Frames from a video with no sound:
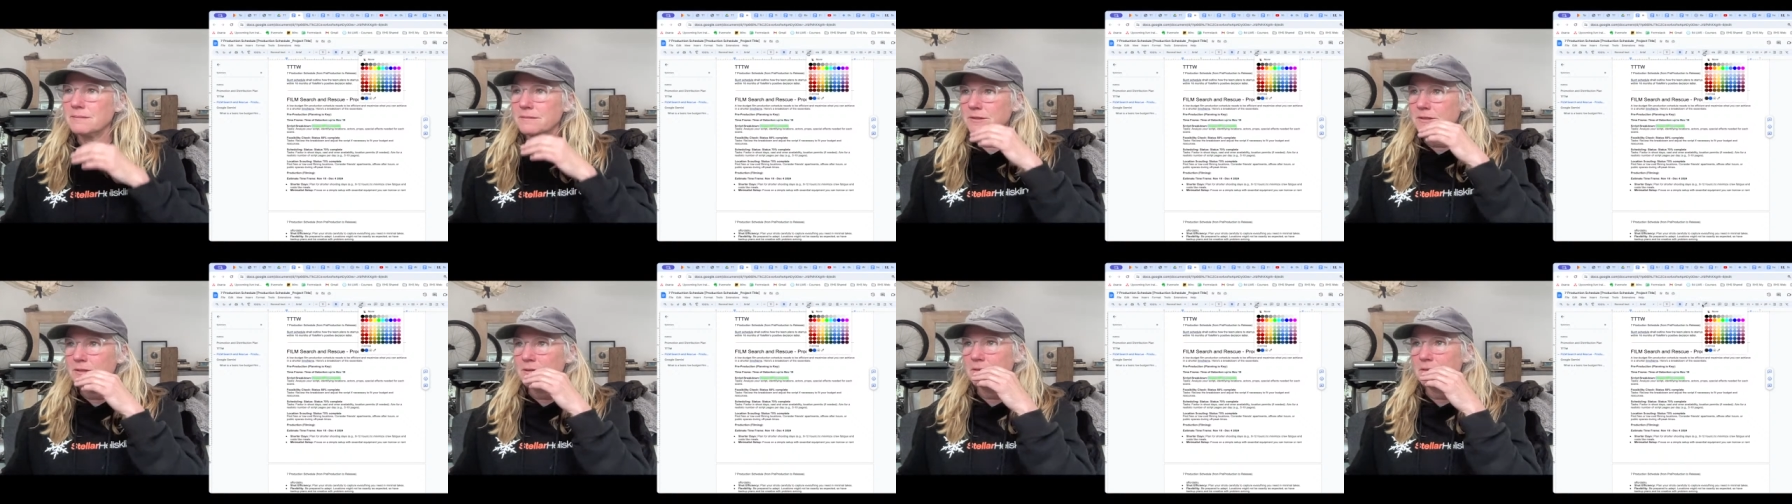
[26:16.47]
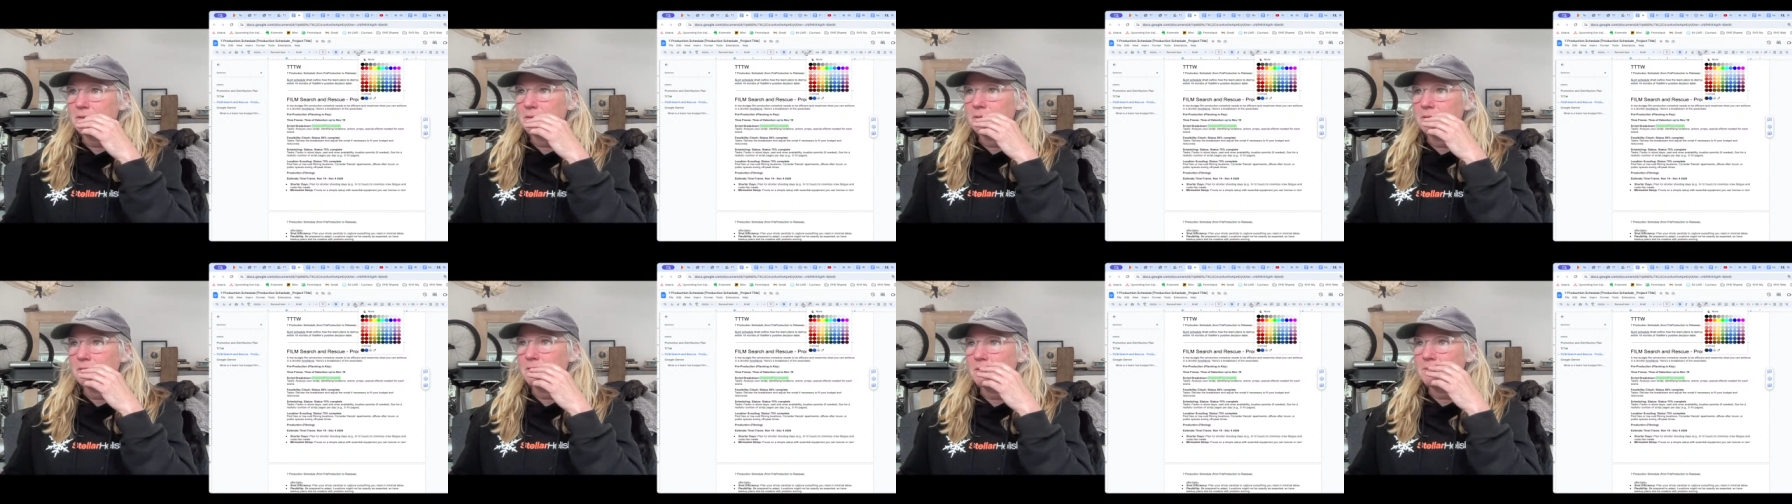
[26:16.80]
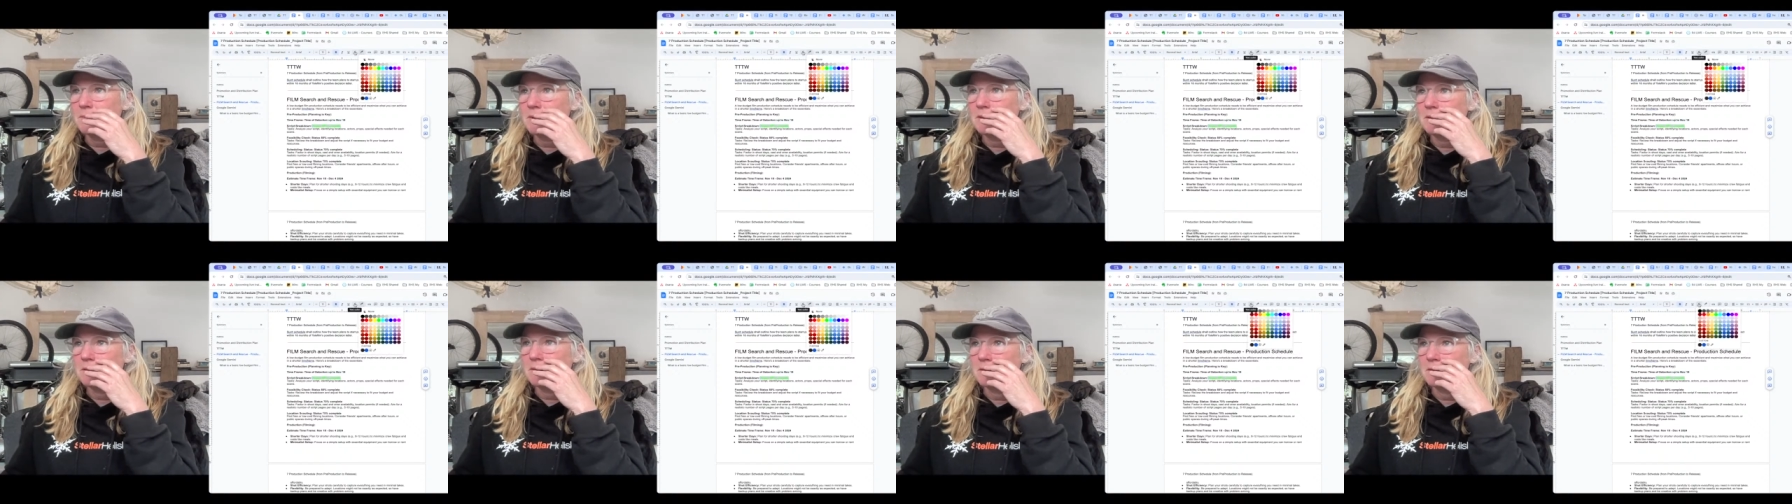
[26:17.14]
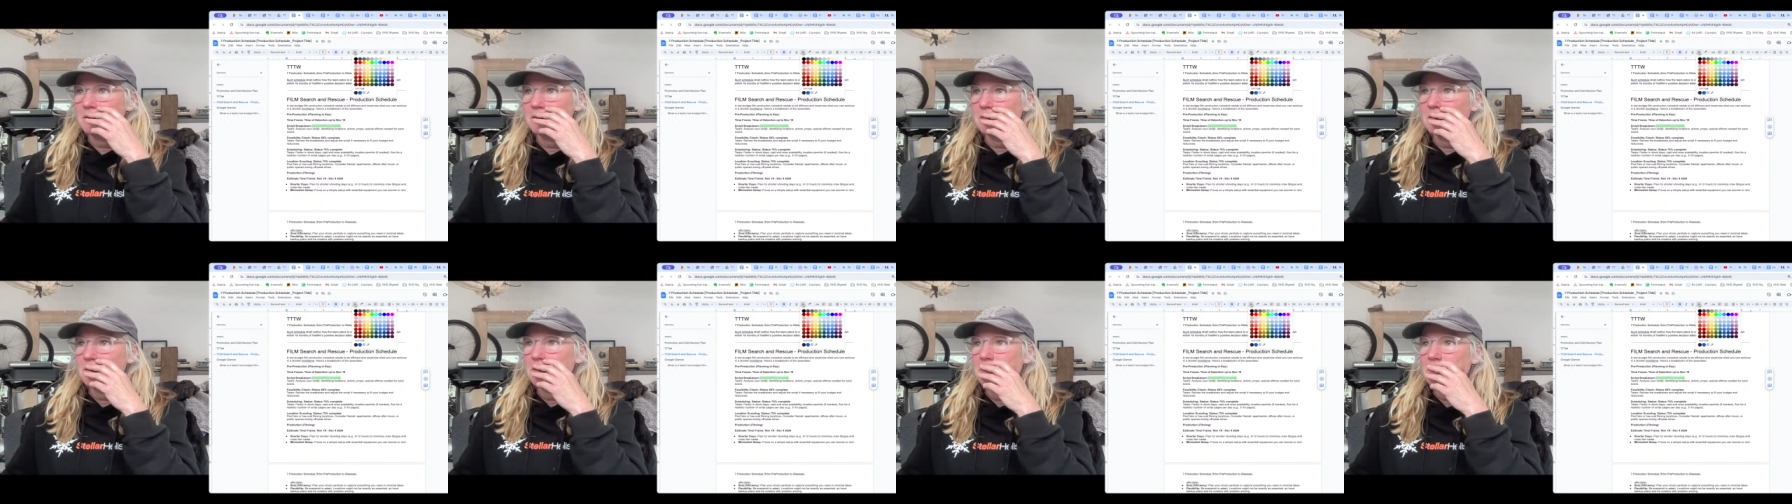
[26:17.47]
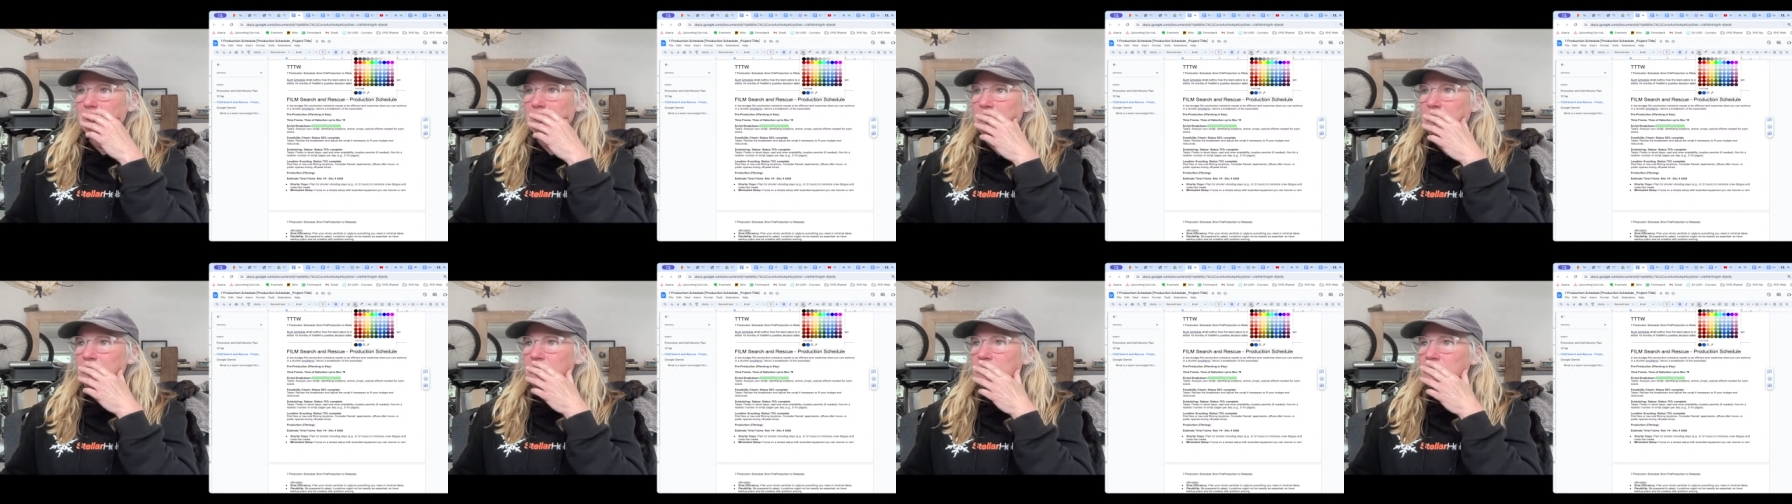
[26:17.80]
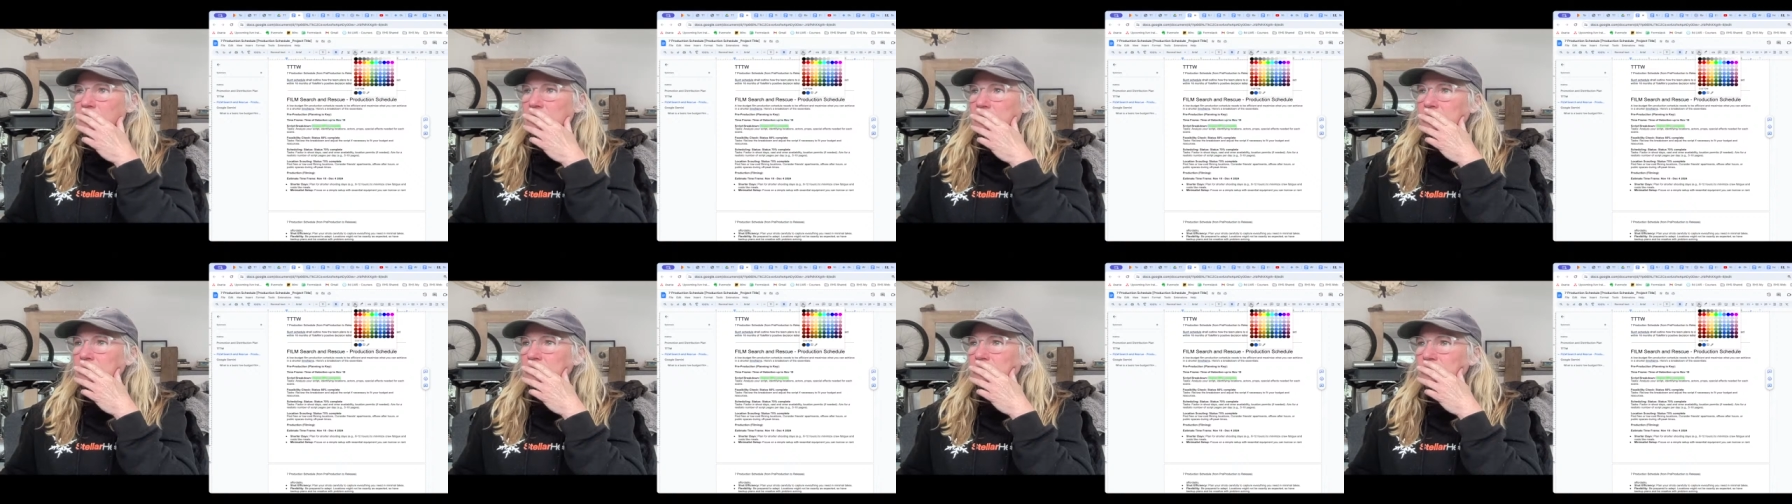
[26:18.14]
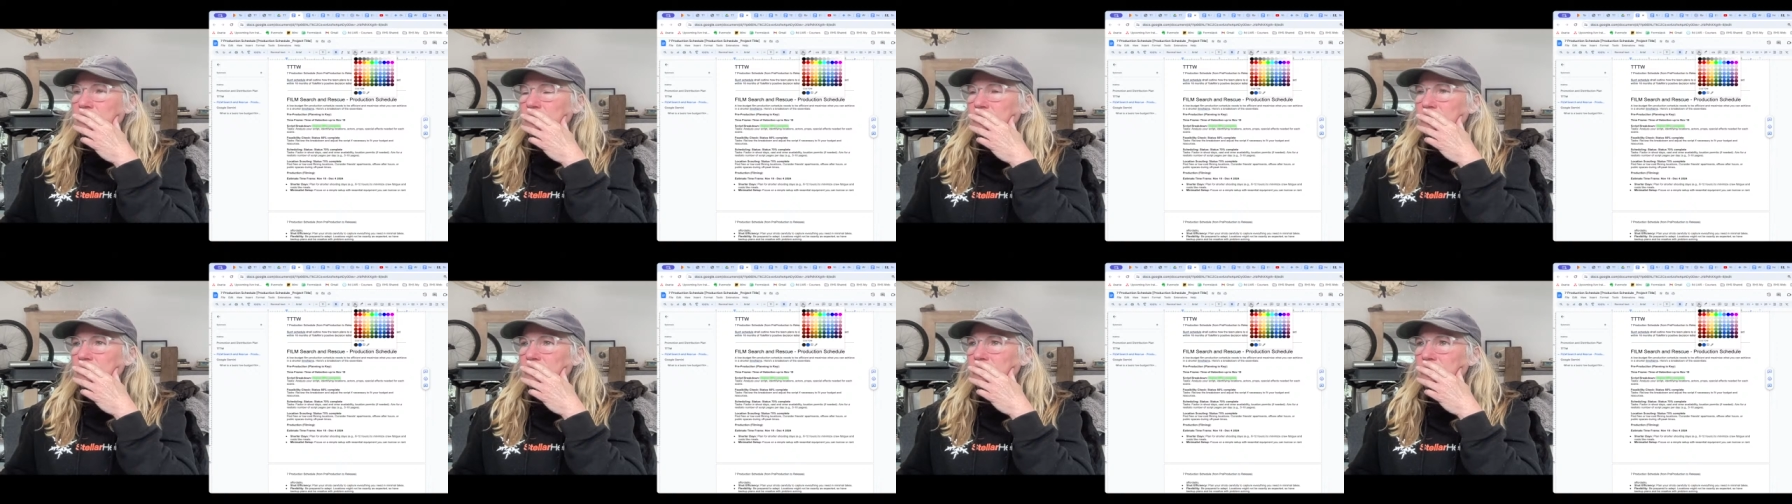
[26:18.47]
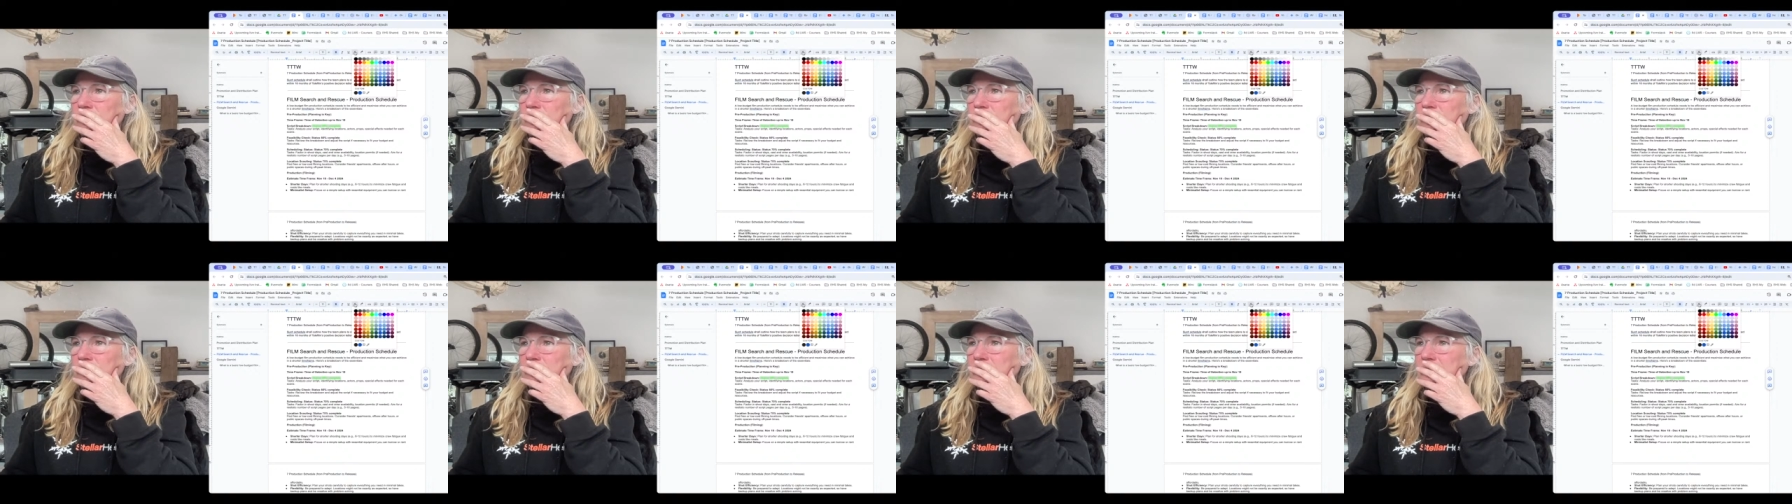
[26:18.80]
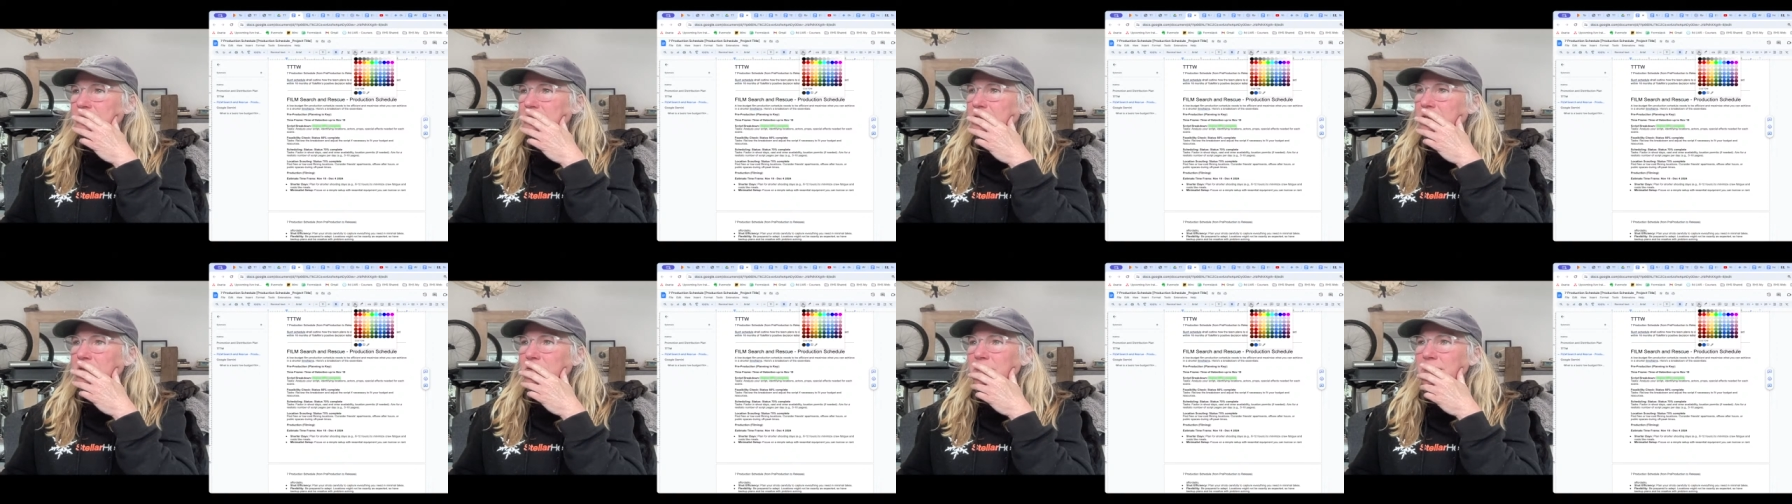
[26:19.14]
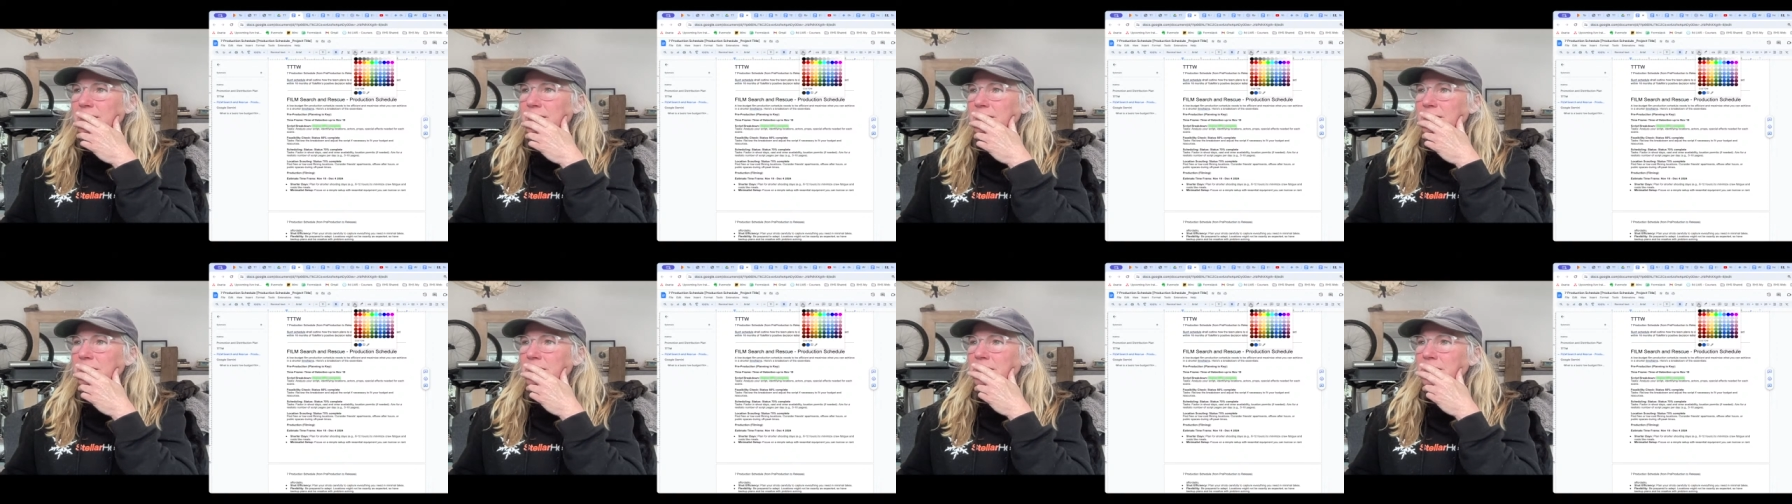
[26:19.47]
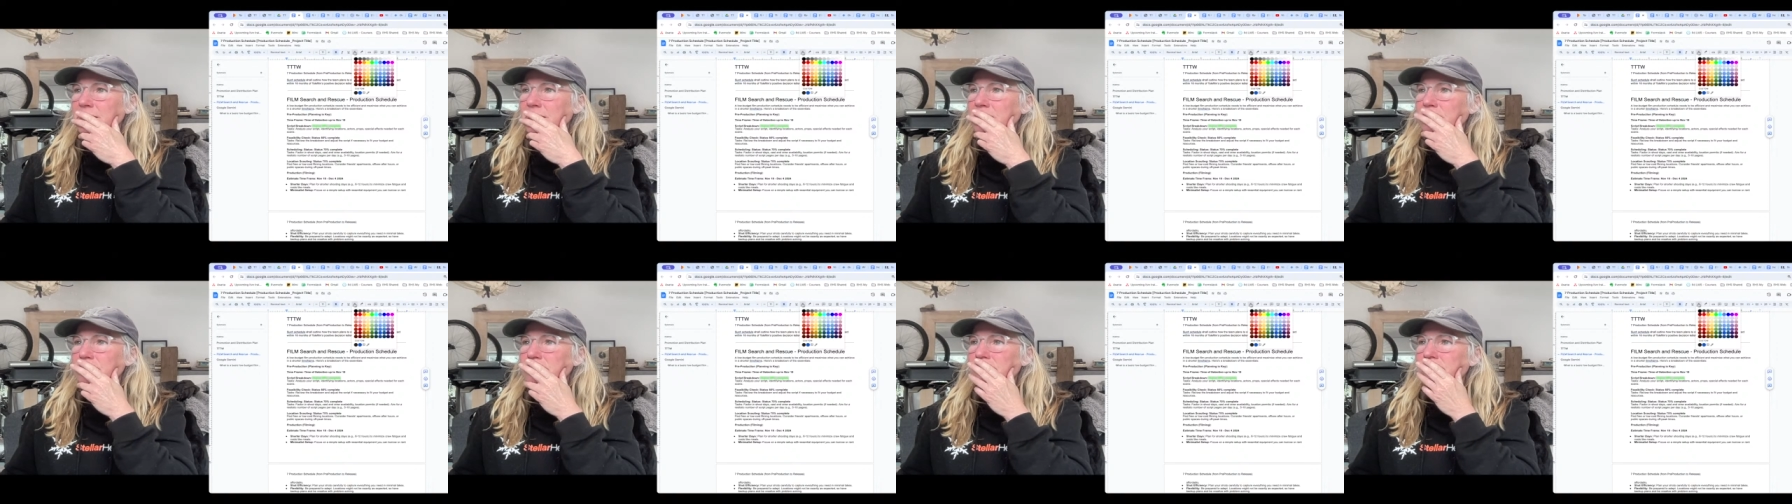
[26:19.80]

so let me go. There's no nice green.